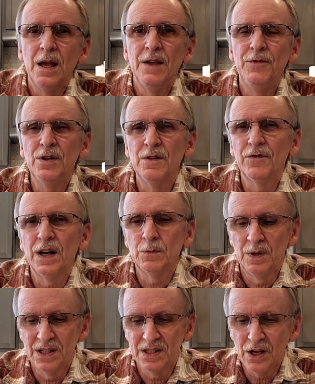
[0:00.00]
If you can find
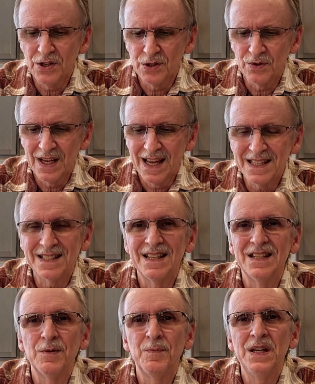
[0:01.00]
one that's also
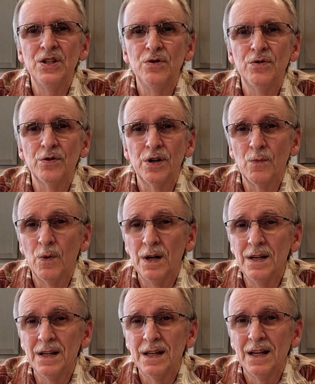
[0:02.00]
tested to
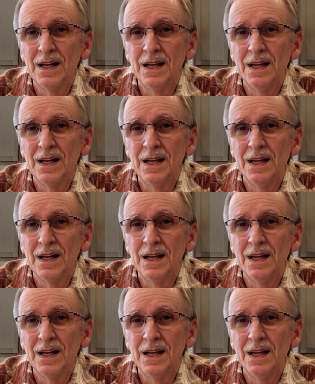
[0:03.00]
P231,